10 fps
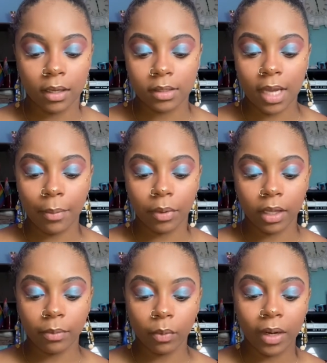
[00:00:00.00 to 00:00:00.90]
top
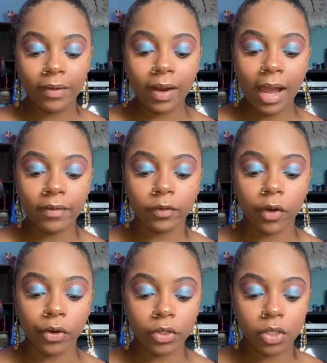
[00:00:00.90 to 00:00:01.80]
lip. Whenever I have a
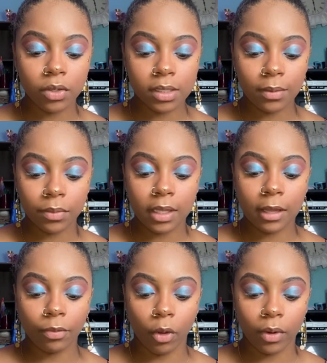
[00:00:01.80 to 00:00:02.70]
photo shoot or
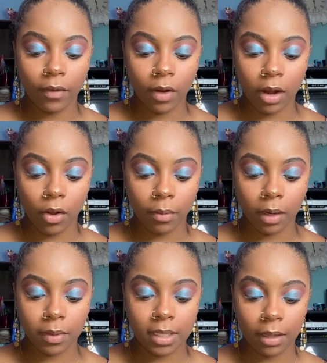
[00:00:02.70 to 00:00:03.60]
something, or whenever I know I'm gonna
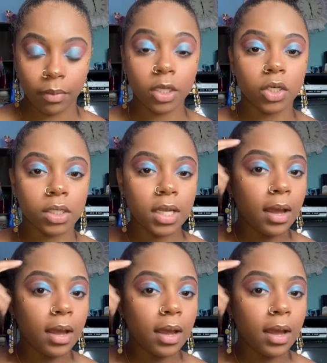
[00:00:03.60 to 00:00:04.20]
be taking pictures,